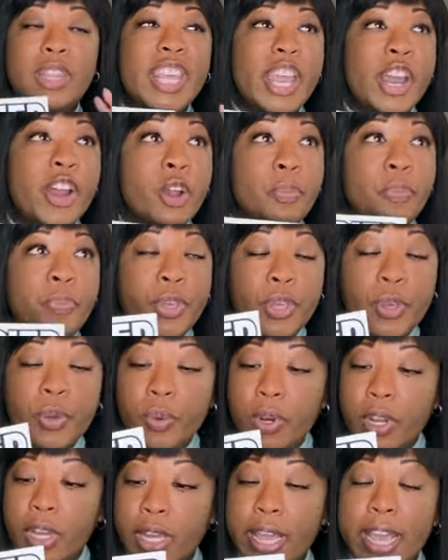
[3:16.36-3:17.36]

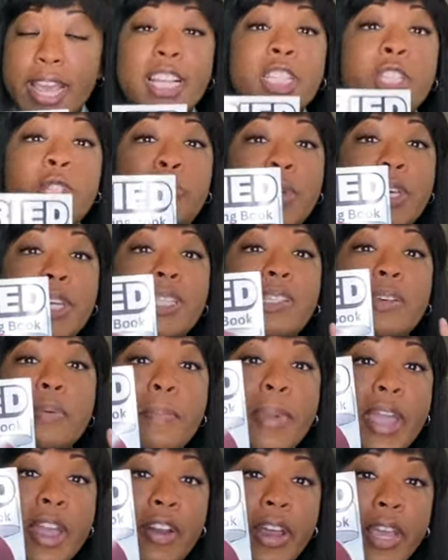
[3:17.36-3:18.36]
therapeutic and speak to
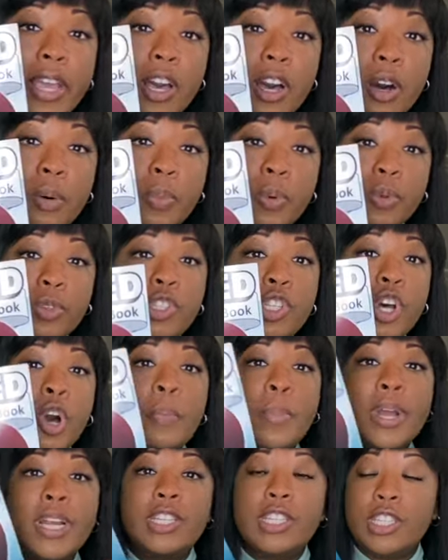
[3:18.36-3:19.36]
married couples. So
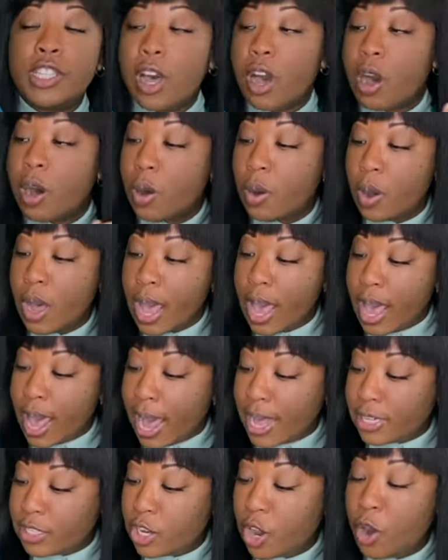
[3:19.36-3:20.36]
much so,
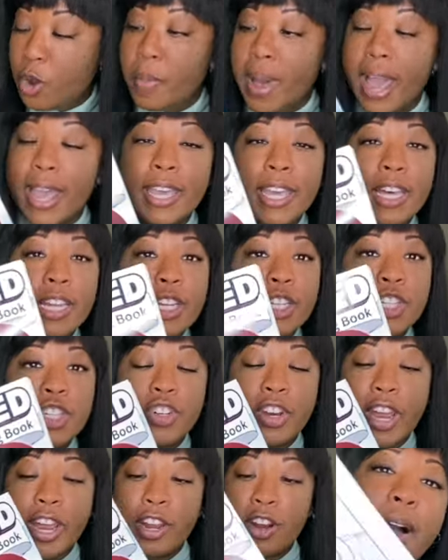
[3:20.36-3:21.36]
I told my
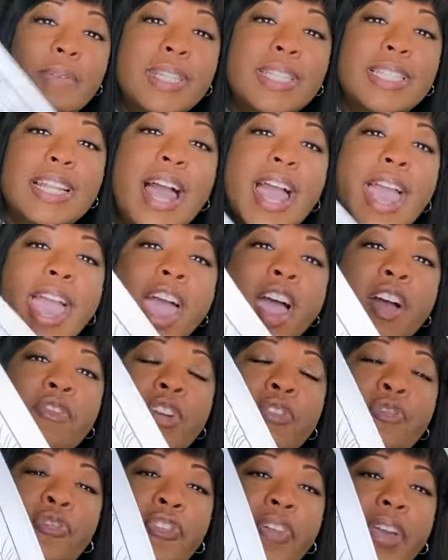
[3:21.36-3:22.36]
illustrator, I was like,
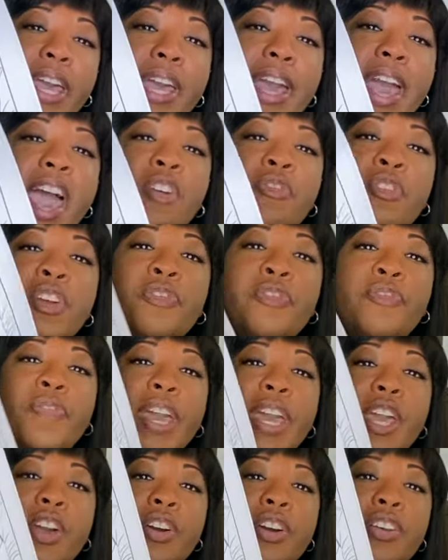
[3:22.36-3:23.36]
every every
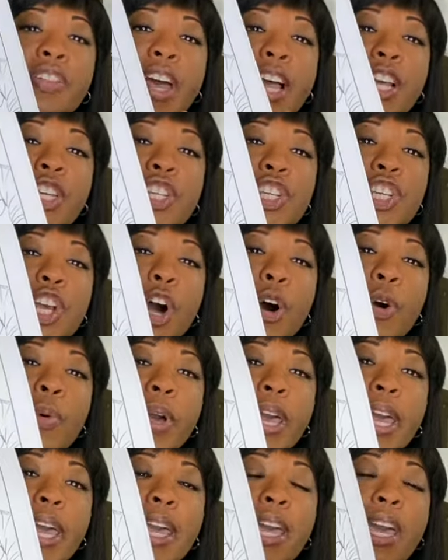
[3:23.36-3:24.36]
finger that's
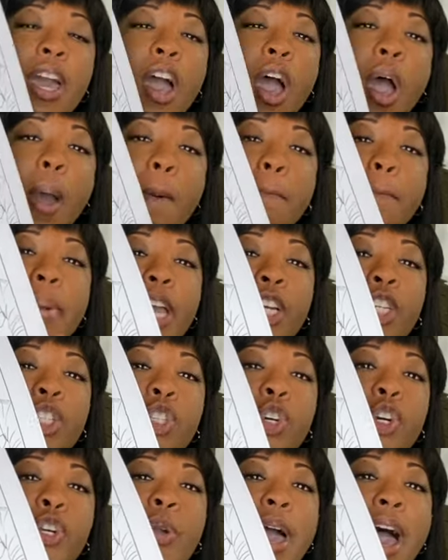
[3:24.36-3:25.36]
showing make
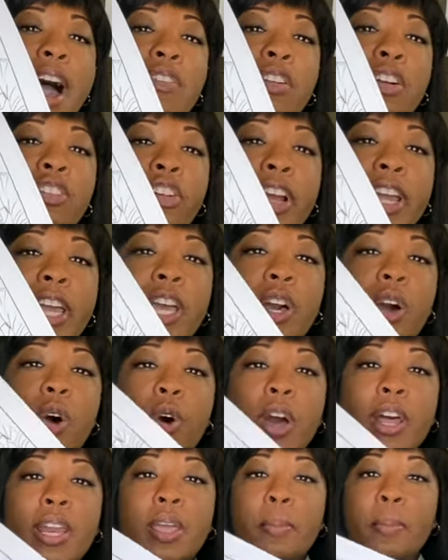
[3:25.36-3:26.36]
sure you have a ring
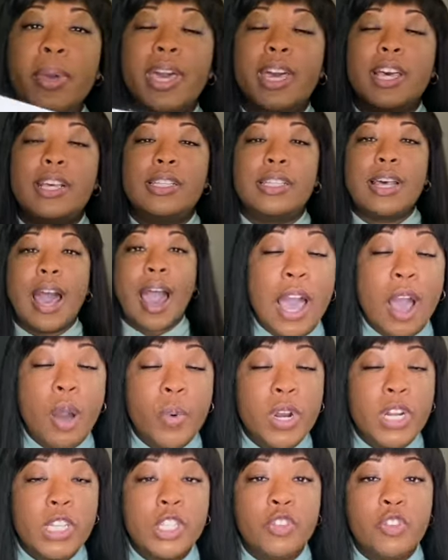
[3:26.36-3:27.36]
on it because I
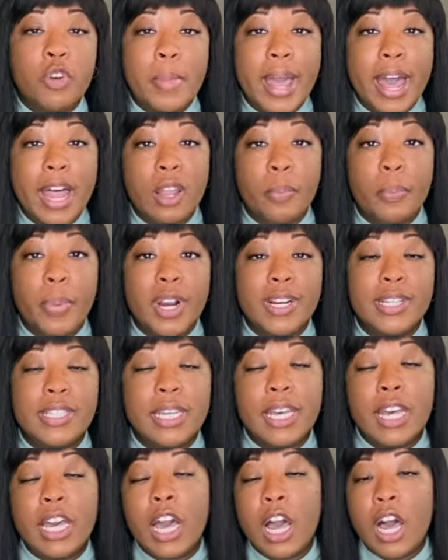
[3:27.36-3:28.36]
wanted to remind the
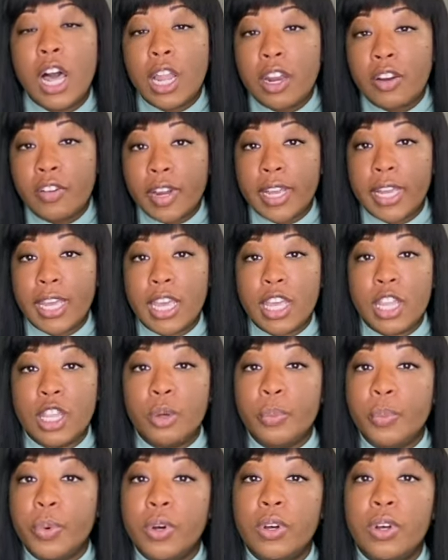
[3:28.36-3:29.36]
person coloring in
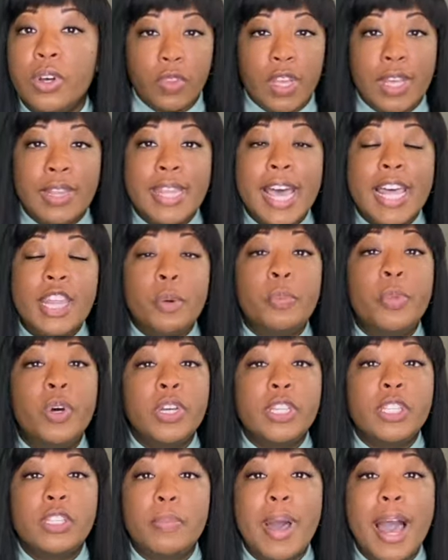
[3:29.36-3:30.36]
the book that the
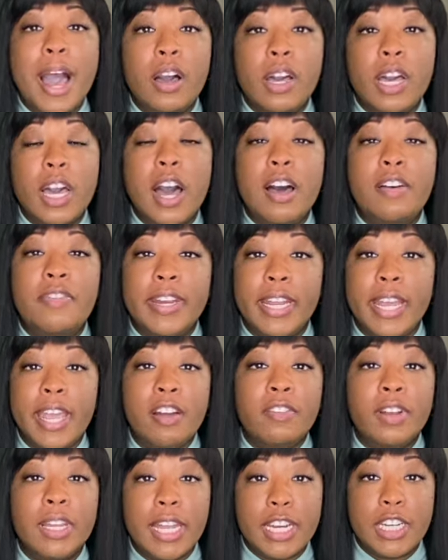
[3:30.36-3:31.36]
book is about covenant
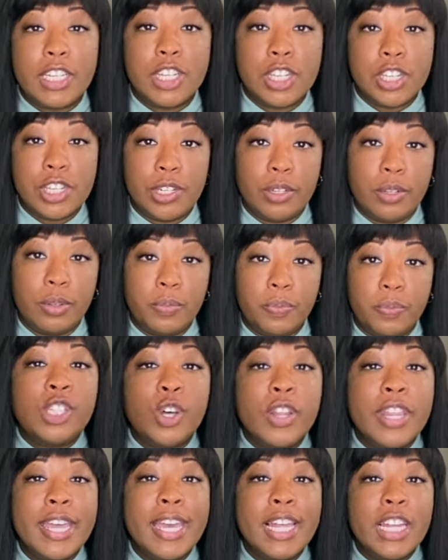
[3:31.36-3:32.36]
and relationship.
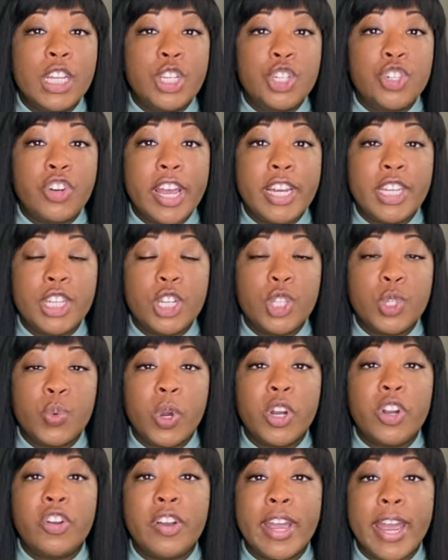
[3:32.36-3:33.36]
So the illustrations
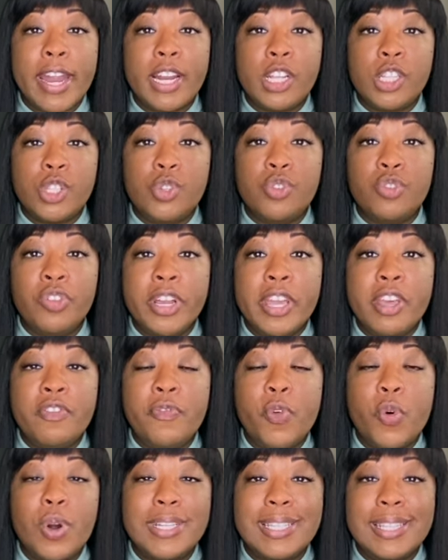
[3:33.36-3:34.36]
were created to
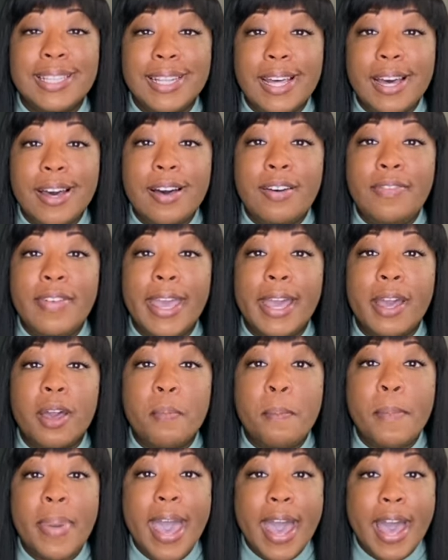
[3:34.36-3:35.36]
reinforce love and
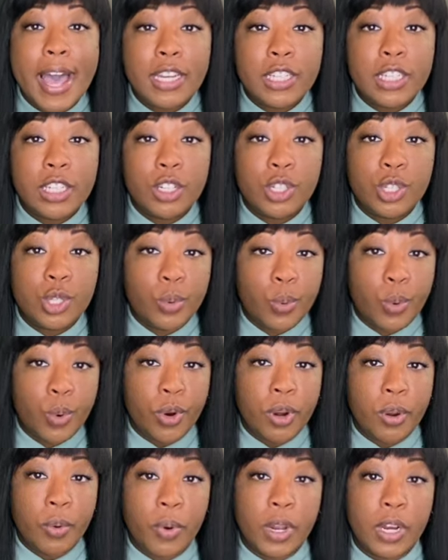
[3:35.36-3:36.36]
compassion
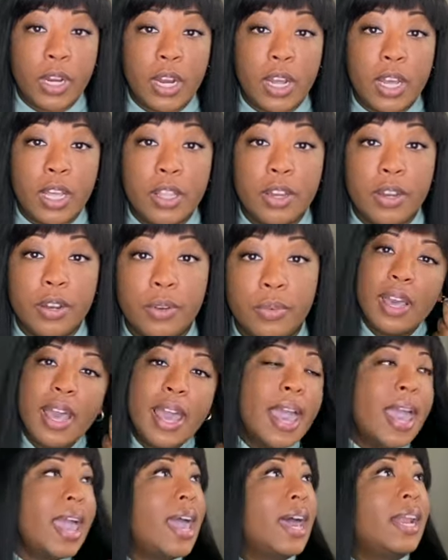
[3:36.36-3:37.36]
toward one another.
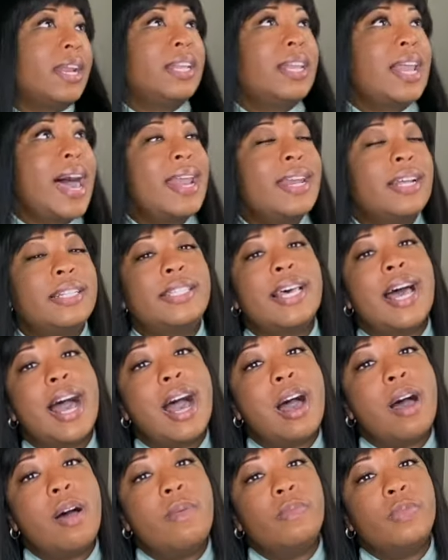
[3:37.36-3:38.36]
And a lot of
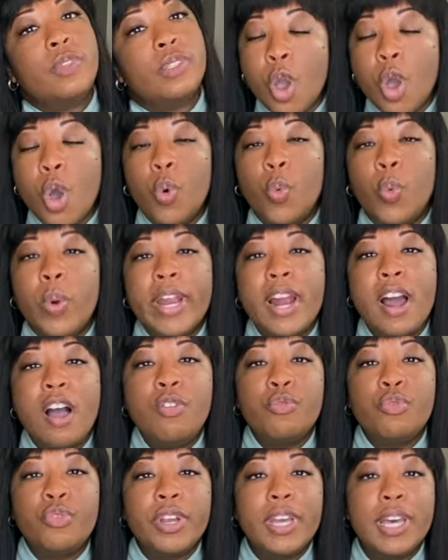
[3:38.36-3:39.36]
times we
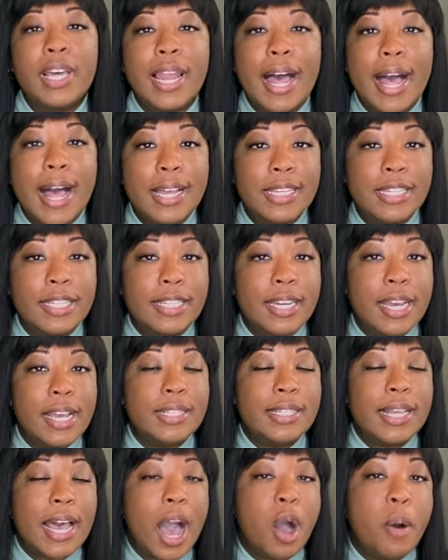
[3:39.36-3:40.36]
don't realize
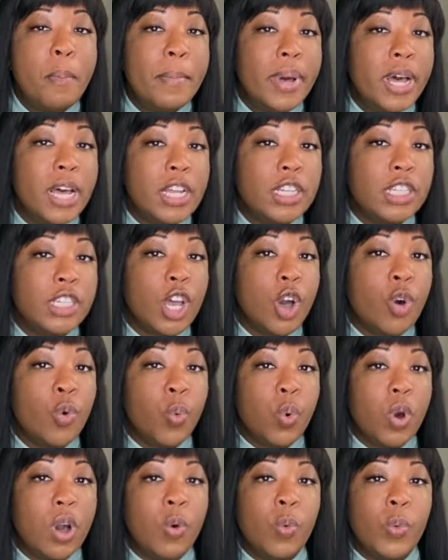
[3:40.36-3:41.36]
just how much
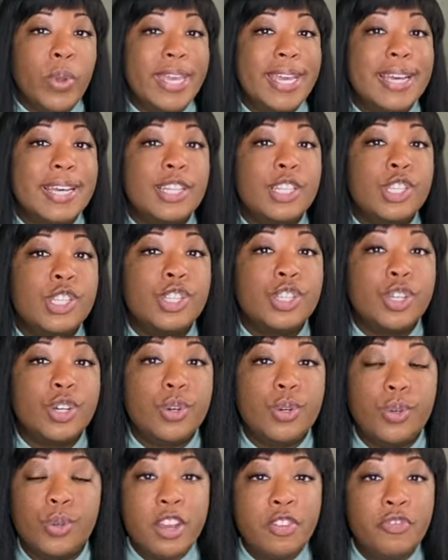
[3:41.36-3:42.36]
of what we
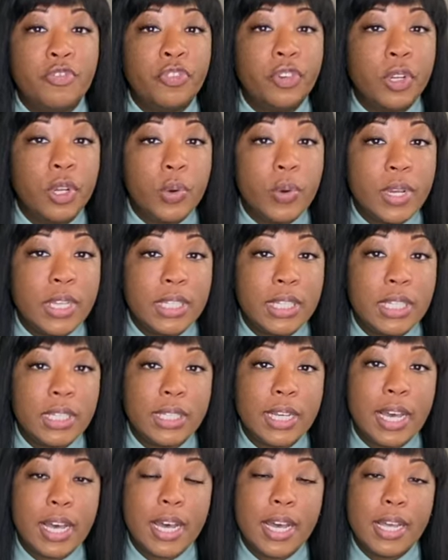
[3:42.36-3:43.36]
consume
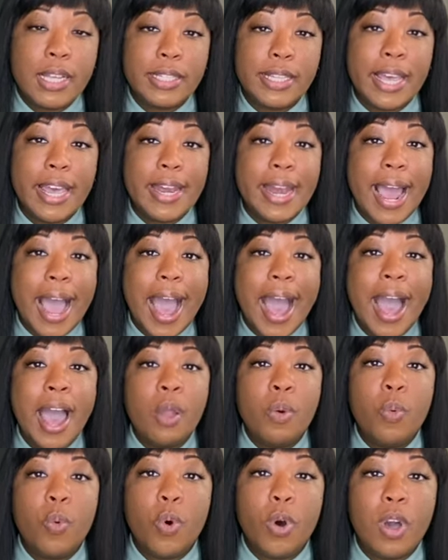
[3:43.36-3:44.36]
influences us. And
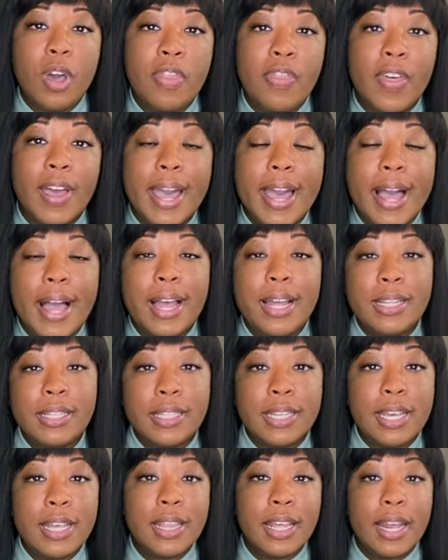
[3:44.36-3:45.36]
I want the
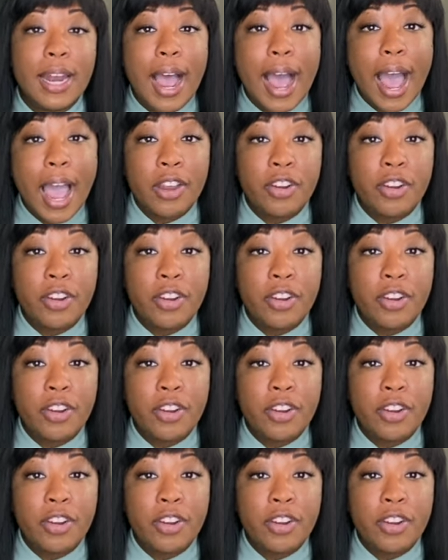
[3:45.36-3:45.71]
content that I